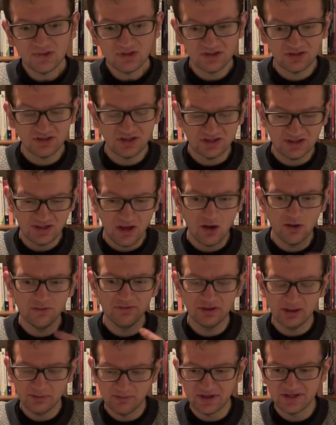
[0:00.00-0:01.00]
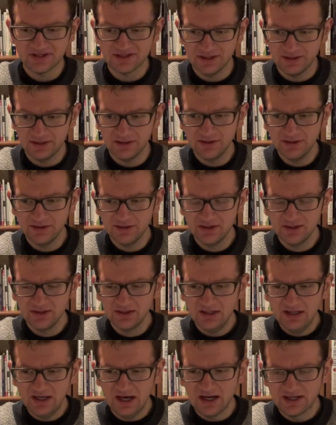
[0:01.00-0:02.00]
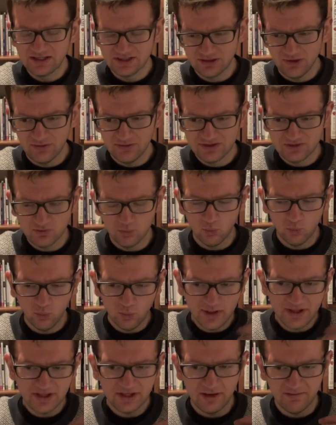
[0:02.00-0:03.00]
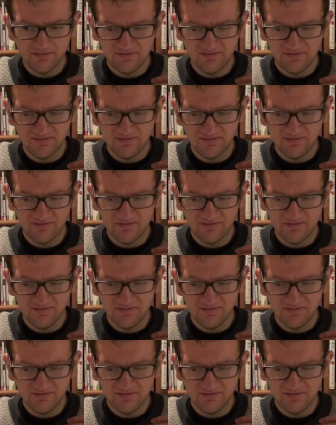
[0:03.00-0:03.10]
So it's overly bitter, and it's got this weak